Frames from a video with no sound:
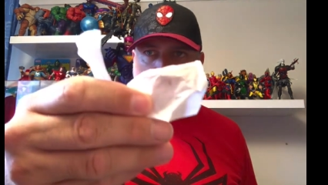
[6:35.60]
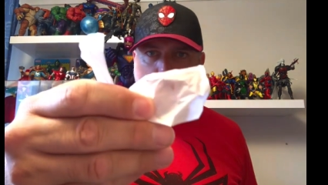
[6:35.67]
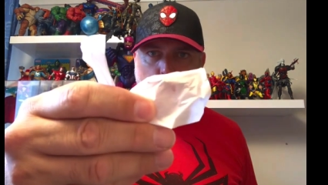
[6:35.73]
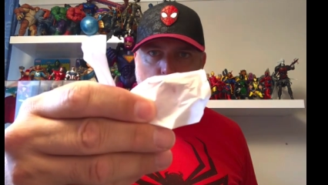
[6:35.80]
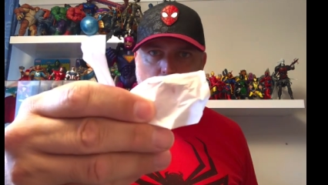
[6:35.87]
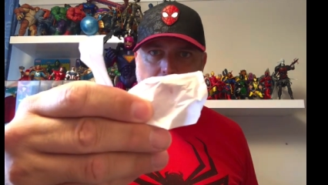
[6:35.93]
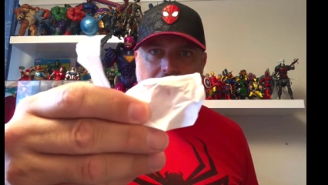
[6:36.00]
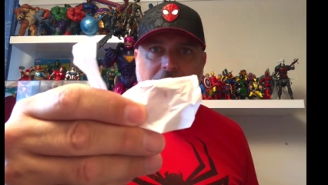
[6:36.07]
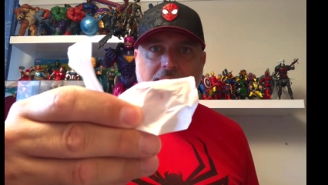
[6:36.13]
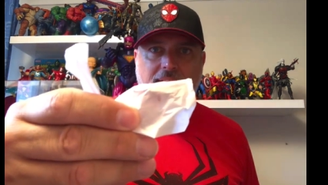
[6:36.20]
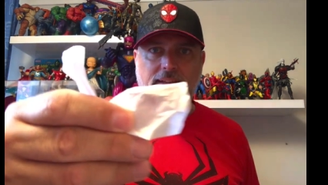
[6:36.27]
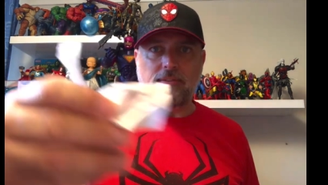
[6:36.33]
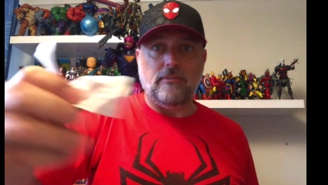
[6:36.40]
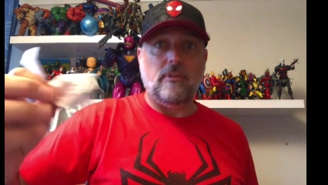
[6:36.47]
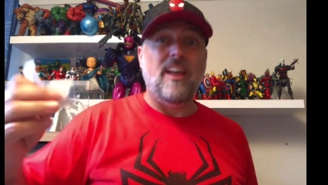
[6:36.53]
were the
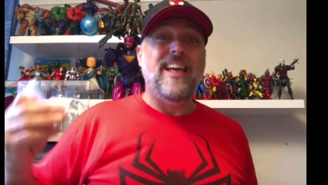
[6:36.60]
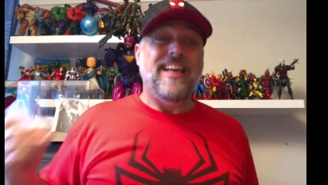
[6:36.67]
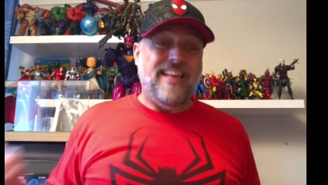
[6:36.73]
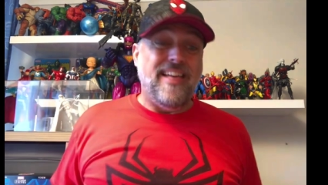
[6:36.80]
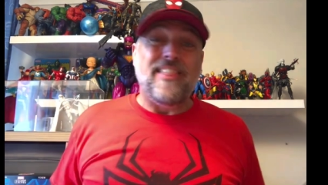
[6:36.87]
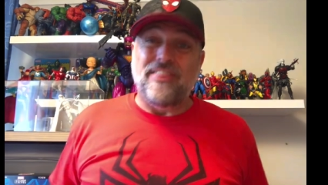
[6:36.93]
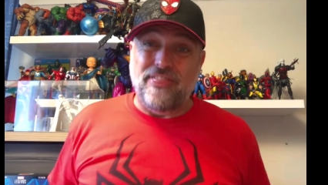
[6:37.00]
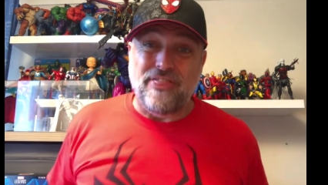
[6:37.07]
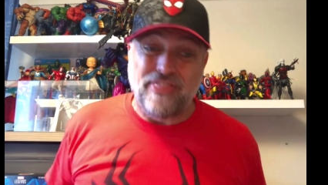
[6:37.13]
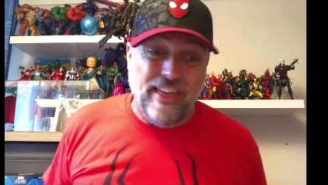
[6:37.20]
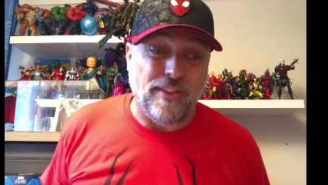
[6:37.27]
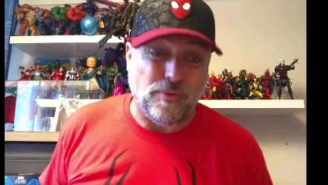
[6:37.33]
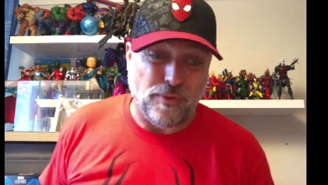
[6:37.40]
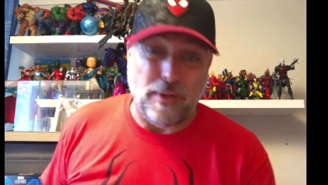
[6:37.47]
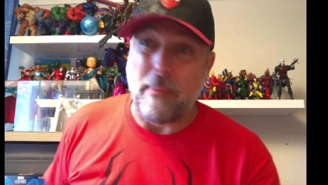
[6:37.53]
hands.
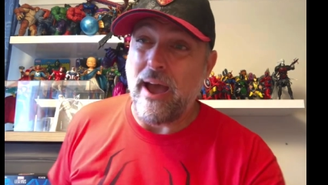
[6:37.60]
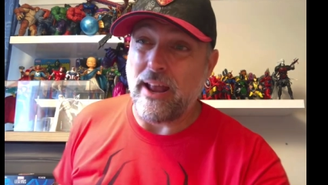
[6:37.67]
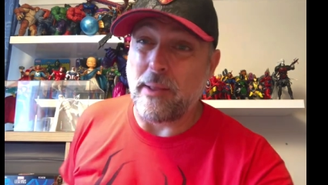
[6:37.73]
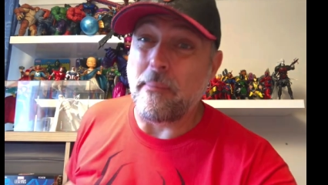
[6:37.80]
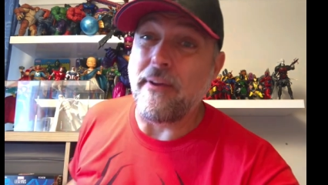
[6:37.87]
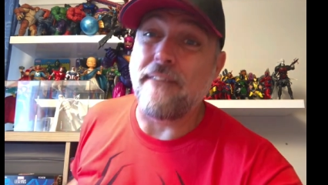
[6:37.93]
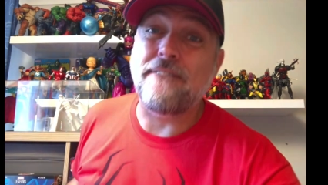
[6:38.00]
This was about to be a